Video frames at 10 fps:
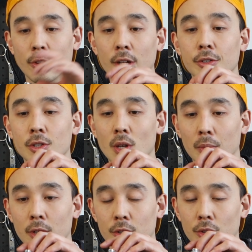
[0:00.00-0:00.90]
this,
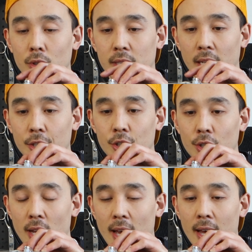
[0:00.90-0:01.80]
I'm gonna do the
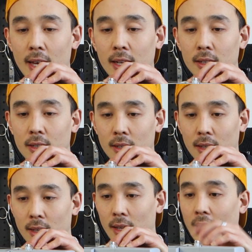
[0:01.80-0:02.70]
tension at
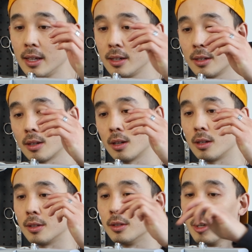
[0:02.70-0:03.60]
9,
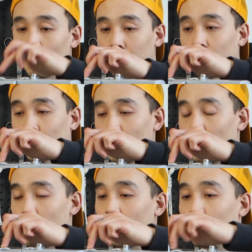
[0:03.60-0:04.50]
needle
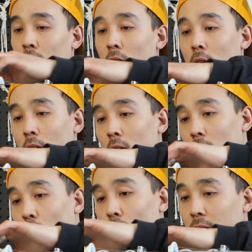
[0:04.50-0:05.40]
position in the middle,
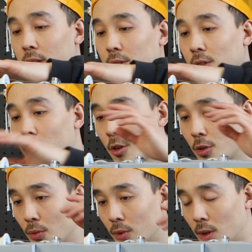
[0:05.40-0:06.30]
width is 0,
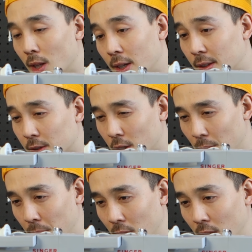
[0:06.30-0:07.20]
length is gonna
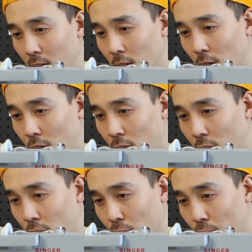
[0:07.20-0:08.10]
be
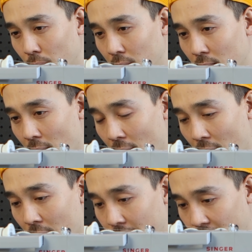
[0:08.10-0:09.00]
3,
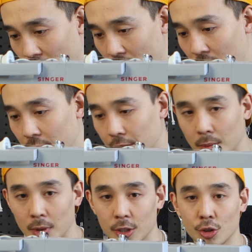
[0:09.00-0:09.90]
and it's
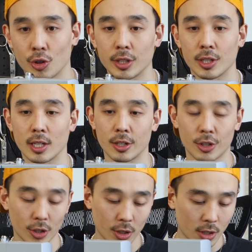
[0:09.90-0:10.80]
gonna be a straight
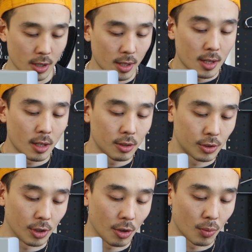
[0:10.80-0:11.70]
stitch.
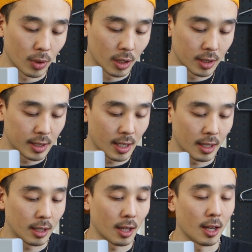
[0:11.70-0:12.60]
So we're gonna
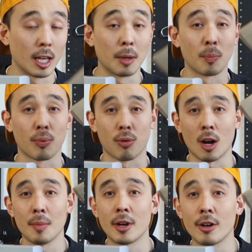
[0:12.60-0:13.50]
take a
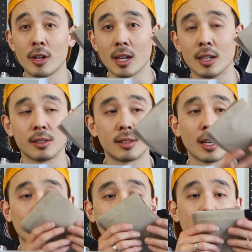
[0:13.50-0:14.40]
primary and a
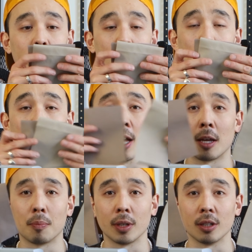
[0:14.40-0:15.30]
secondary band
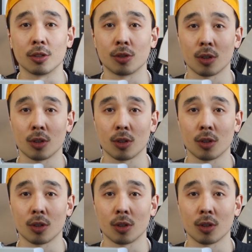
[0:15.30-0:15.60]
piece.